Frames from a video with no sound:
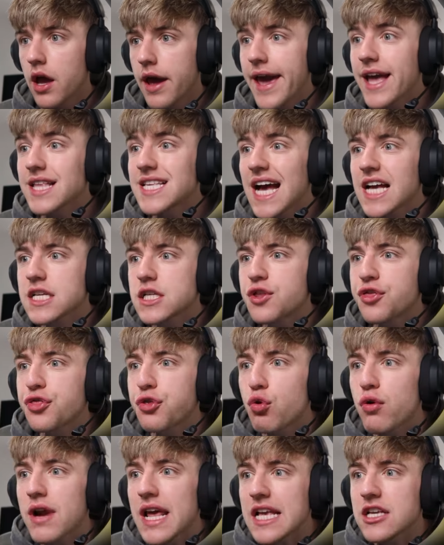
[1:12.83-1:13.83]
It has
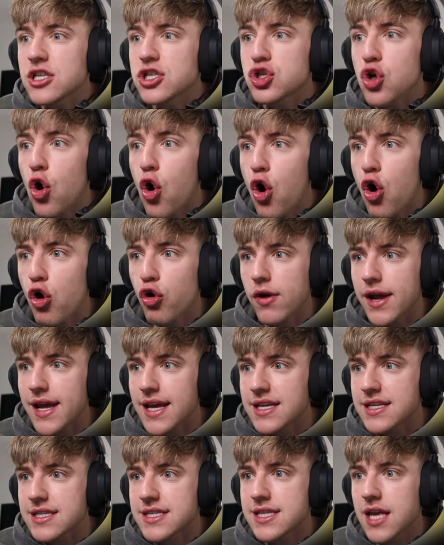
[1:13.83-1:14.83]
three
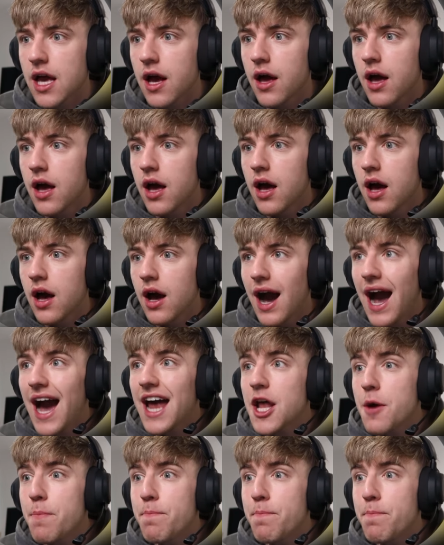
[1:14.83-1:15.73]
stories. And